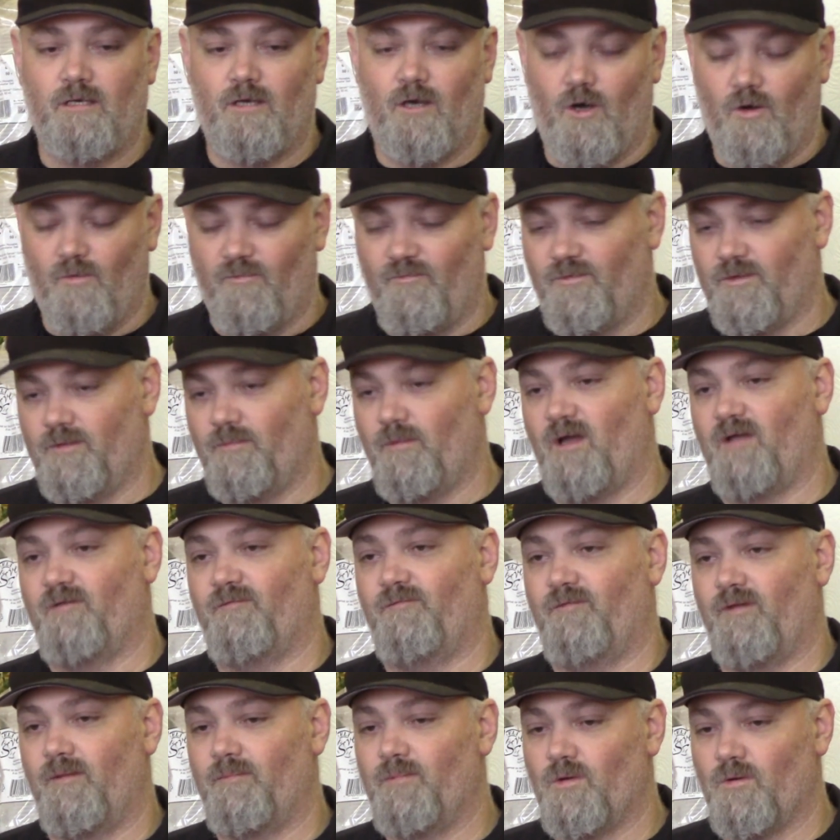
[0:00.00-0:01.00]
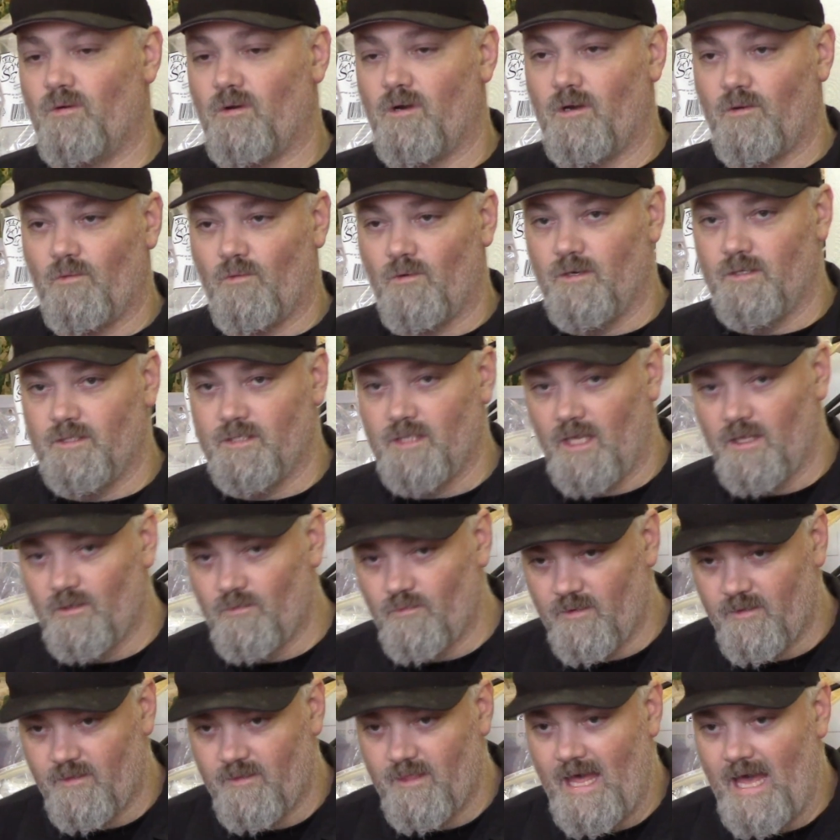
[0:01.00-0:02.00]
Hopefully by February we're done
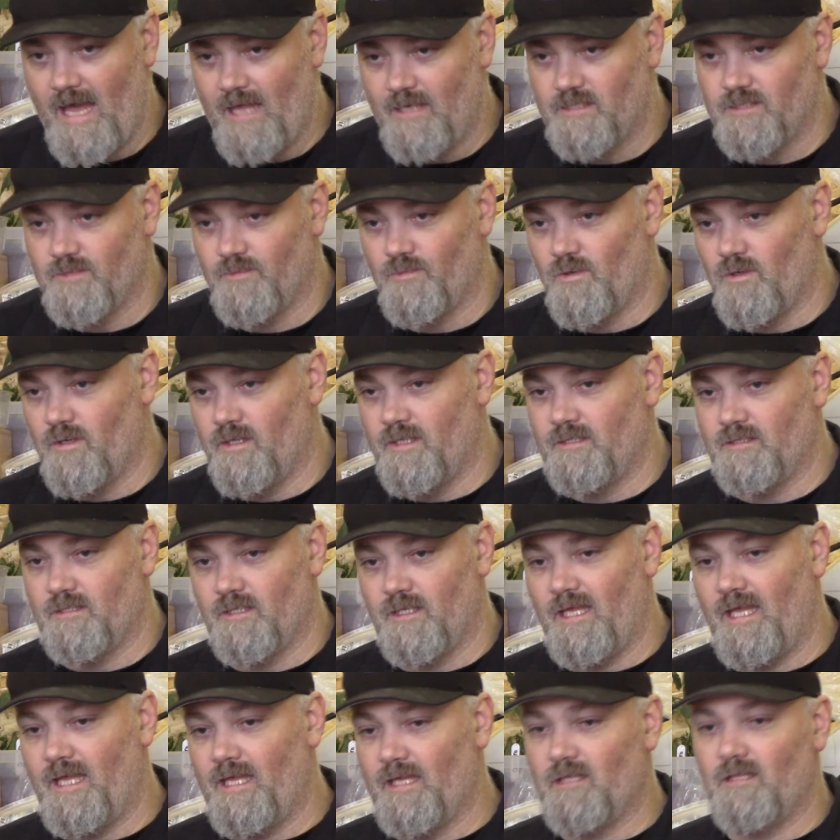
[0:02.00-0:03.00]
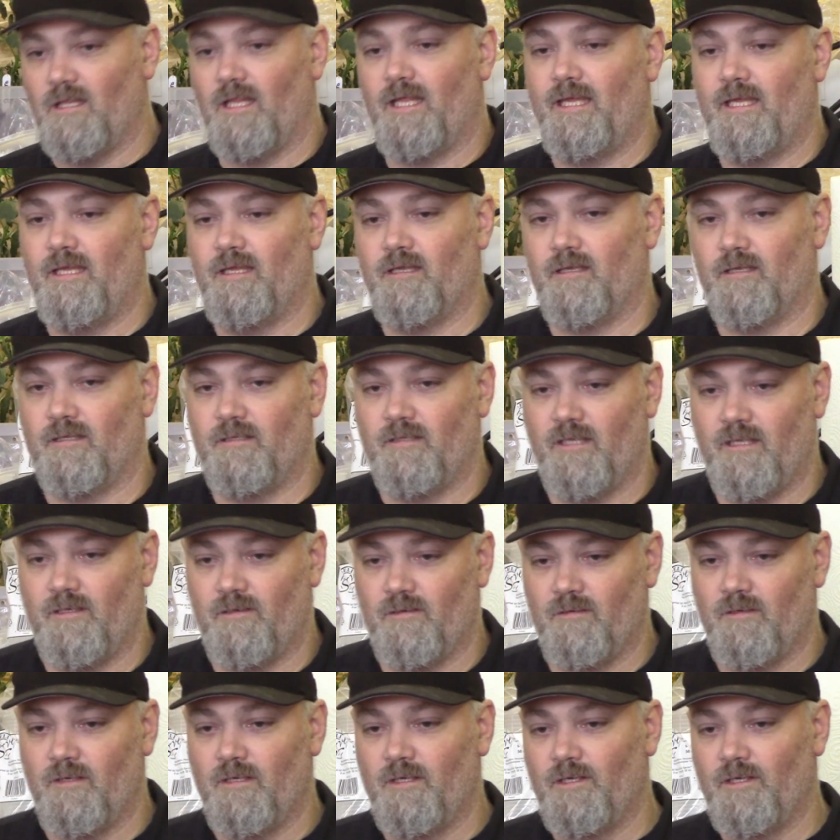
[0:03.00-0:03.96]
with that and we're into egg laying, and then